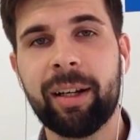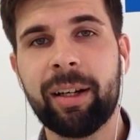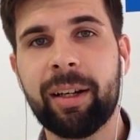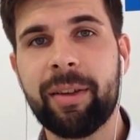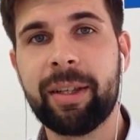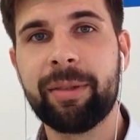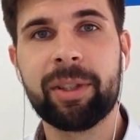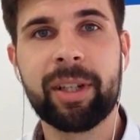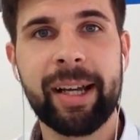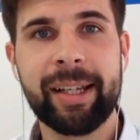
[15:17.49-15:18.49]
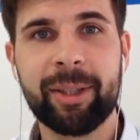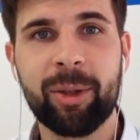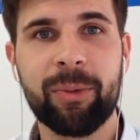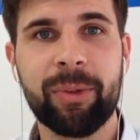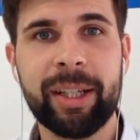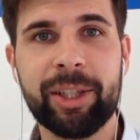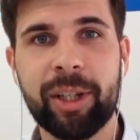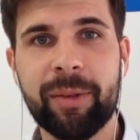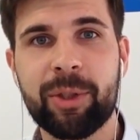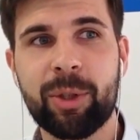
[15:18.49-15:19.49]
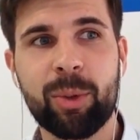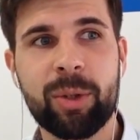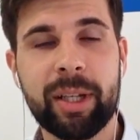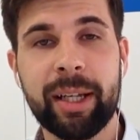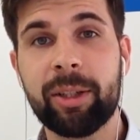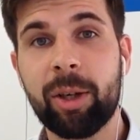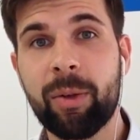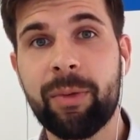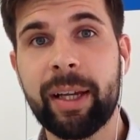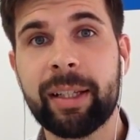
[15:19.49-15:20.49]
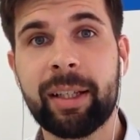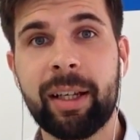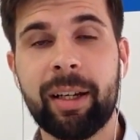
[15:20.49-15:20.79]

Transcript: the variety of Ahrefs tools, and all of that